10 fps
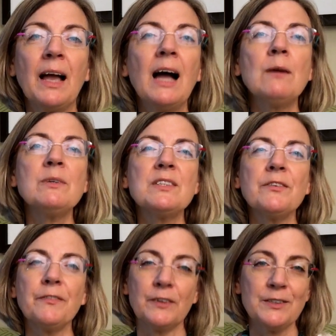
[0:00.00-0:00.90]
I was
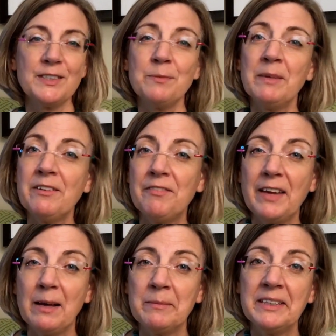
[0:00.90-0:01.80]
the first in my
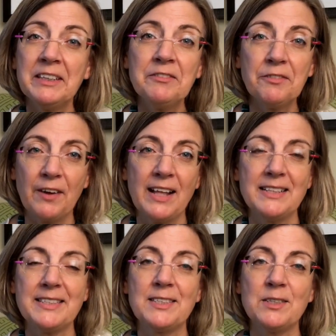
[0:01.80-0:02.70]
family and friends